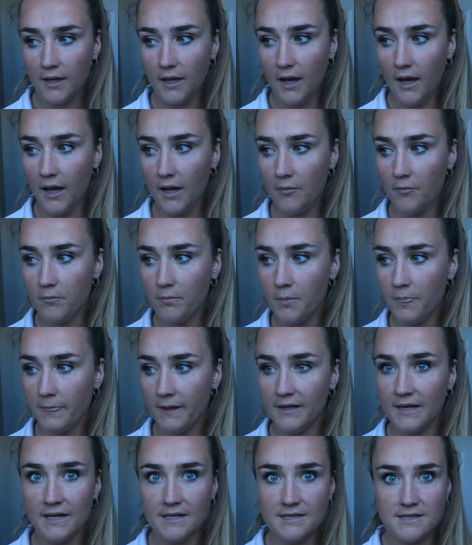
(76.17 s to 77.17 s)
and
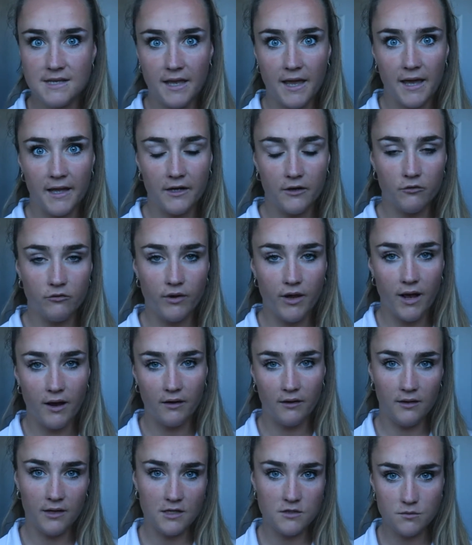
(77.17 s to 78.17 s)
needs to kind of
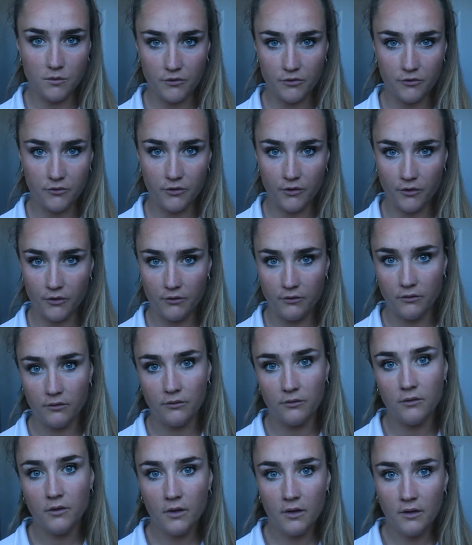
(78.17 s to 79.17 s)
reanalyze what they're doing
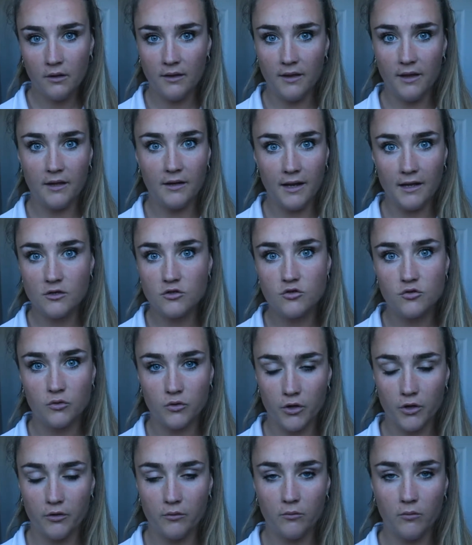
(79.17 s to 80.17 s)
and then like
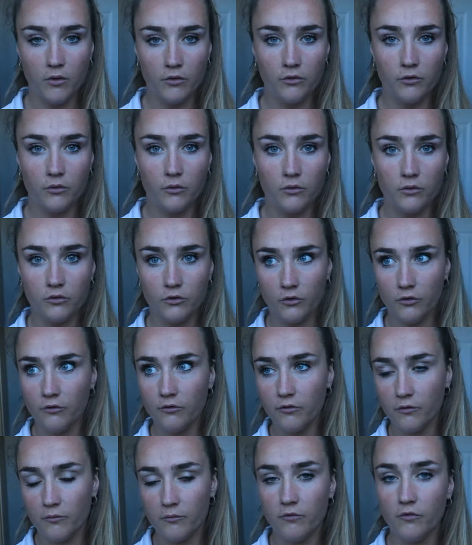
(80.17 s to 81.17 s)
sort out what they're going to do
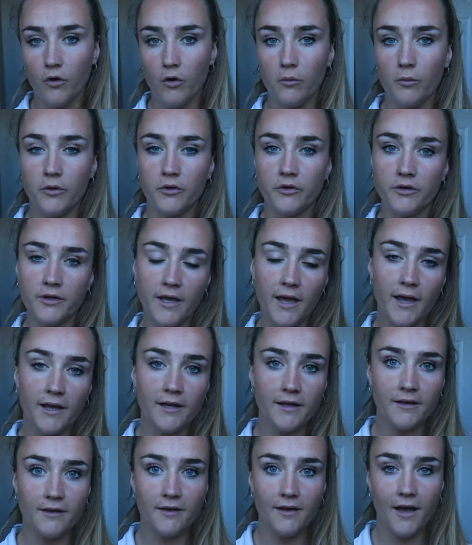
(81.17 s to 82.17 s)
from forward to kind
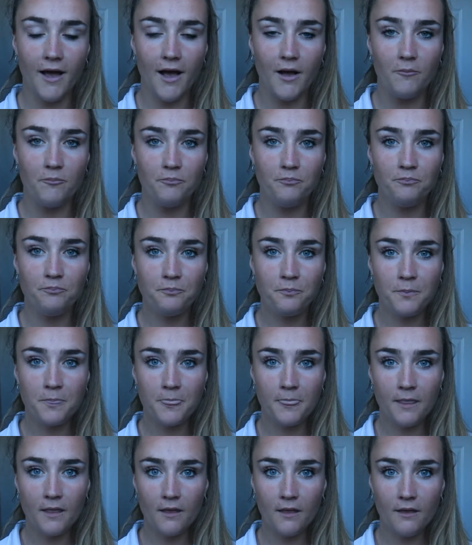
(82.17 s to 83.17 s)
of
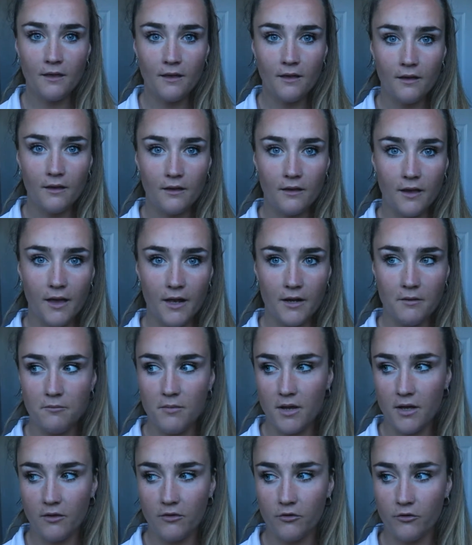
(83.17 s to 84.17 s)

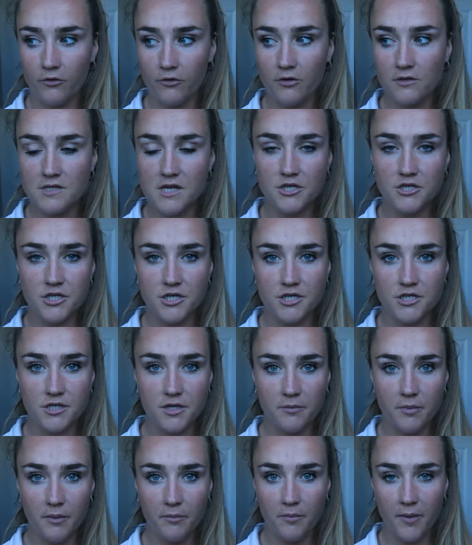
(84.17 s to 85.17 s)
make their
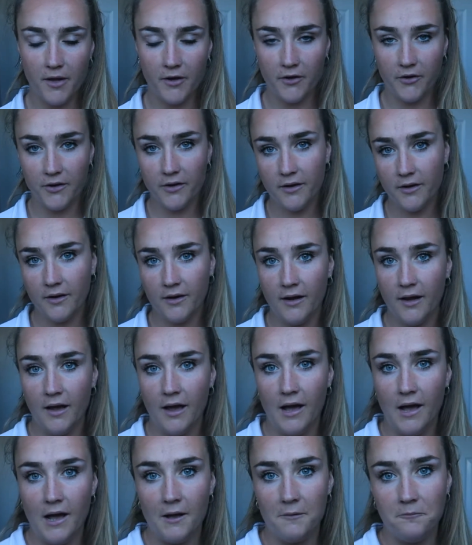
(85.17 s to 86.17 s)
situation a bit better.
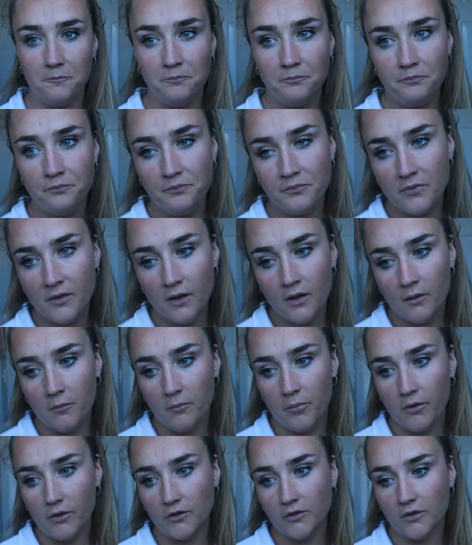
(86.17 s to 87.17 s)

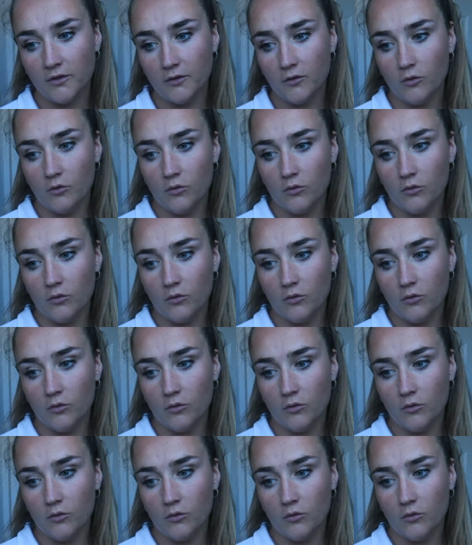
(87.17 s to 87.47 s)
But